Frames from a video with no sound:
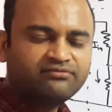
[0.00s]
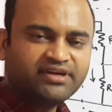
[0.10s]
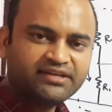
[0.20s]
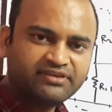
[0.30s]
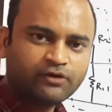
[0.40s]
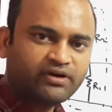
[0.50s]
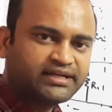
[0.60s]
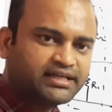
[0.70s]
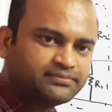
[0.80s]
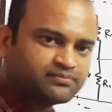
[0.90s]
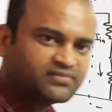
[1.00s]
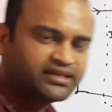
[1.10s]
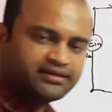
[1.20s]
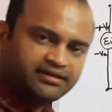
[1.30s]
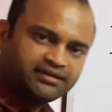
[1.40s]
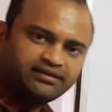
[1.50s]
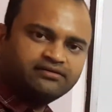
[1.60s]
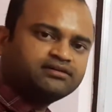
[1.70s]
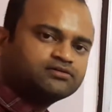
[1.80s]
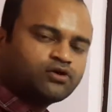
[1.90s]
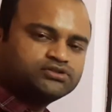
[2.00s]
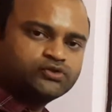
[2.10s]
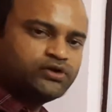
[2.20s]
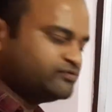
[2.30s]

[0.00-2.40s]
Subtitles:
very frequently in our consecutive